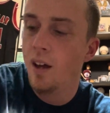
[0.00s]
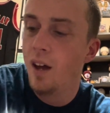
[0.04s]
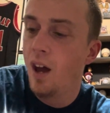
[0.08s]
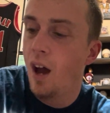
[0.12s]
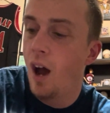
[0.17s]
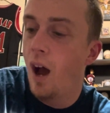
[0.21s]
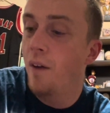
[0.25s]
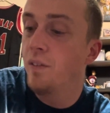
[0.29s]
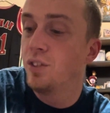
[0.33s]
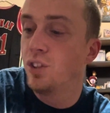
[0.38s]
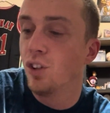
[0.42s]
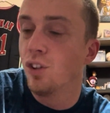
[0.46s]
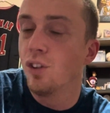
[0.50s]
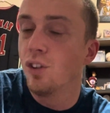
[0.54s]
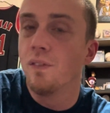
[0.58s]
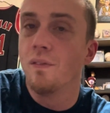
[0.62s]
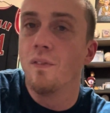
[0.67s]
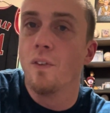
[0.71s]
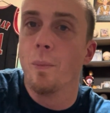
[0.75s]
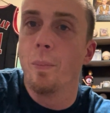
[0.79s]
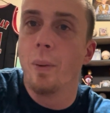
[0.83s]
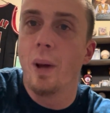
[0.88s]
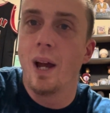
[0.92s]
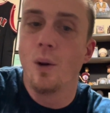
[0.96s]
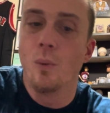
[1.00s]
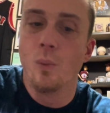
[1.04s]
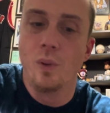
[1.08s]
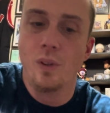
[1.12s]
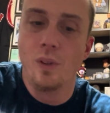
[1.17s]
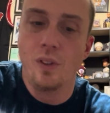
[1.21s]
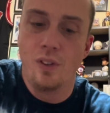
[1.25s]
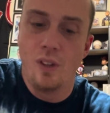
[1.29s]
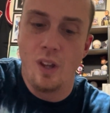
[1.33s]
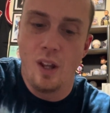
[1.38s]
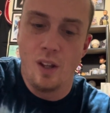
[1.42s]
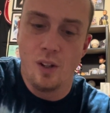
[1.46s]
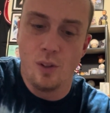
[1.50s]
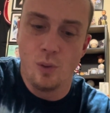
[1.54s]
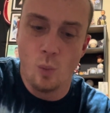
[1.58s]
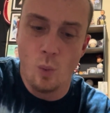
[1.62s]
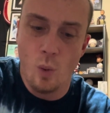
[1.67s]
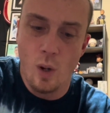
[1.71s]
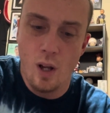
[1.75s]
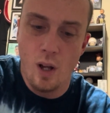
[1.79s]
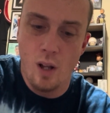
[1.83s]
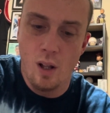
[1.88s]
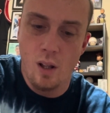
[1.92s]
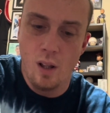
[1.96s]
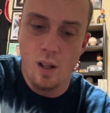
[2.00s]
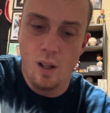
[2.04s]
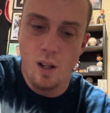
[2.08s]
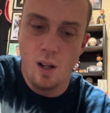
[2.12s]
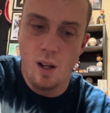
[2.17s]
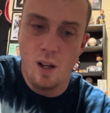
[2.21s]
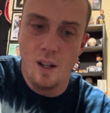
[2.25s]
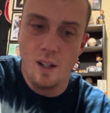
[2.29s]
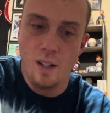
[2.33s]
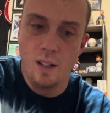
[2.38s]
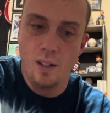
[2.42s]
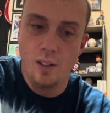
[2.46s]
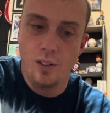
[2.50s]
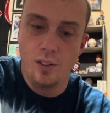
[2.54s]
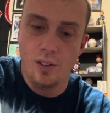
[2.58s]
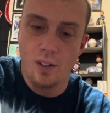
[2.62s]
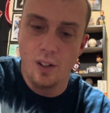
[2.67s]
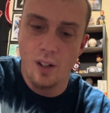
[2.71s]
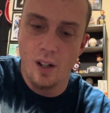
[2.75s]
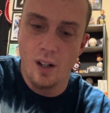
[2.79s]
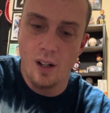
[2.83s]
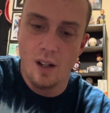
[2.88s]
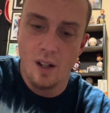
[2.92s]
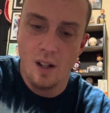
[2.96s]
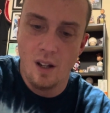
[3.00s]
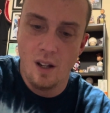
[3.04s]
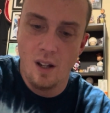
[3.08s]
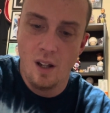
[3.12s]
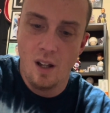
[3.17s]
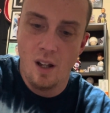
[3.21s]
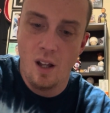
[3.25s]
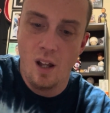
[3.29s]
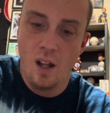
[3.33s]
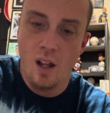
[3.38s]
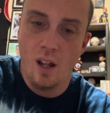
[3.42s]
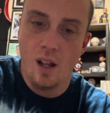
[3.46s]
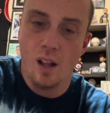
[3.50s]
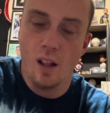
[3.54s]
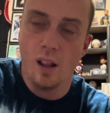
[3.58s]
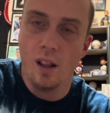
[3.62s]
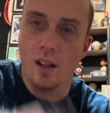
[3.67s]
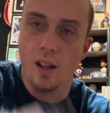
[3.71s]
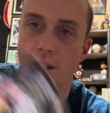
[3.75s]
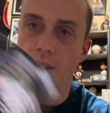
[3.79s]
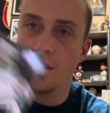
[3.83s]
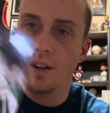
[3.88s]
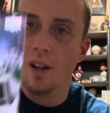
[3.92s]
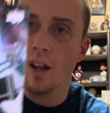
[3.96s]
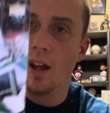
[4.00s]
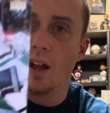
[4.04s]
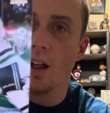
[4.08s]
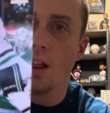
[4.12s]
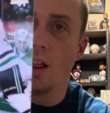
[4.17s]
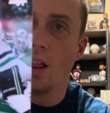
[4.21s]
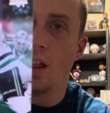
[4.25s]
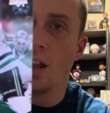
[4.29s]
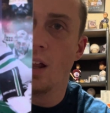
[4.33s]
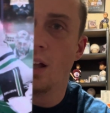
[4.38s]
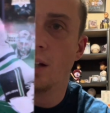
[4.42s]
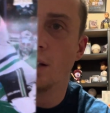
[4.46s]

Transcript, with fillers: Obviously looking for Penguins as well. Uh, Esa Lindell.